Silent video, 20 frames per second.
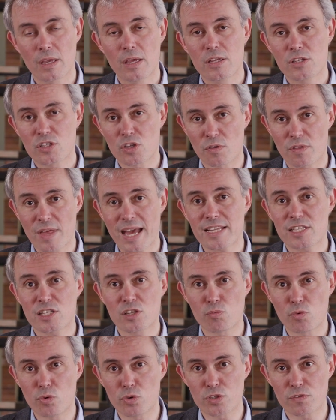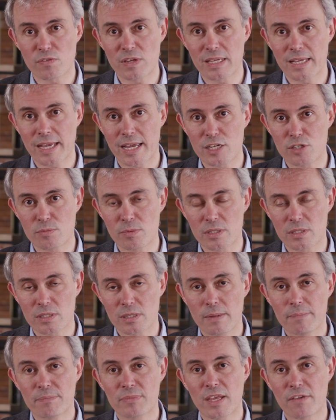So that's the rules of engagement.
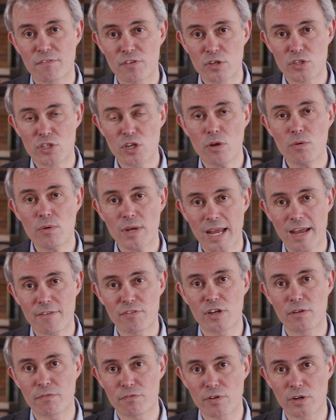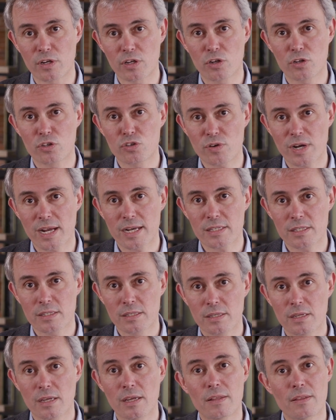If you don't have an upfront contract,
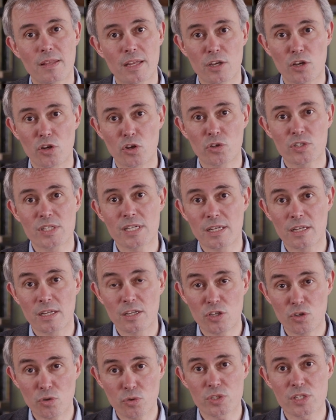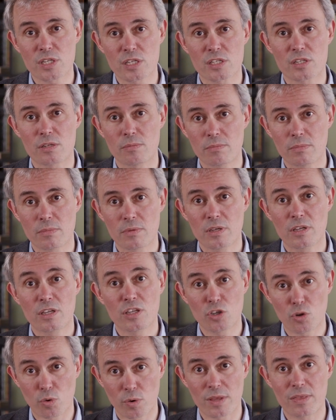then you're not in your system,
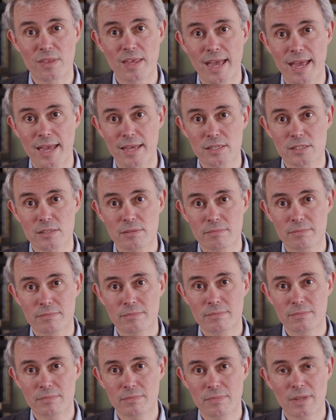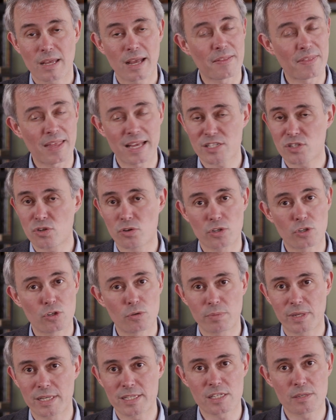you're in theirs. And that's not a
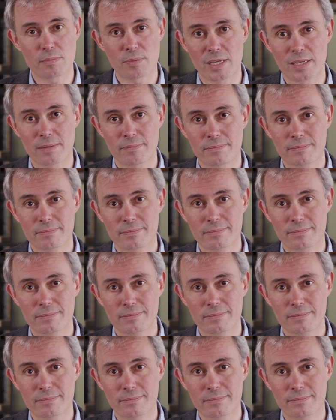good place to be.